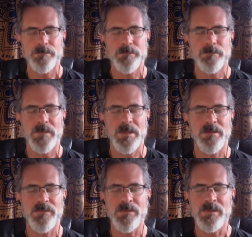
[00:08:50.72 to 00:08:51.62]
And
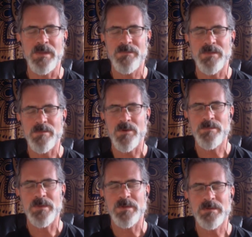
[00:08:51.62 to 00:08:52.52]
if you leave them
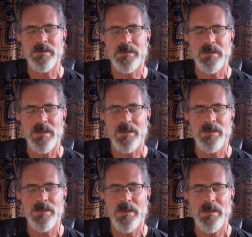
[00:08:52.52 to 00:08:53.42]
open,
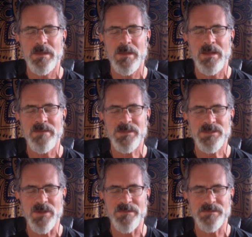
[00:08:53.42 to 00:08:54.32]
a
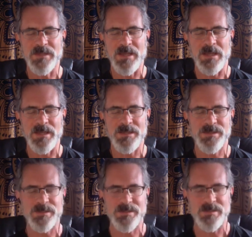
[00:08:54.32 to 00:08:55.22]
soft gaze
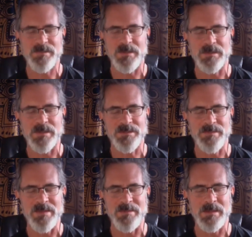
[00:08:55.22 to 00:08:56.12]
on something that's
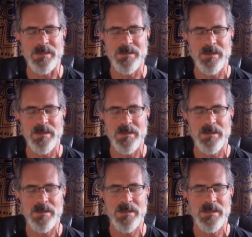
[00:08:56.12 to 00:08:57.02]
maybe
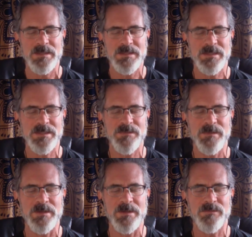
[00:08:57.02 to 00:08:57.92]
6
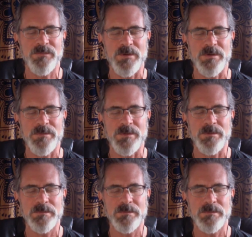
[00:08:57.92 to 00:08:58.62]
feet in front of you,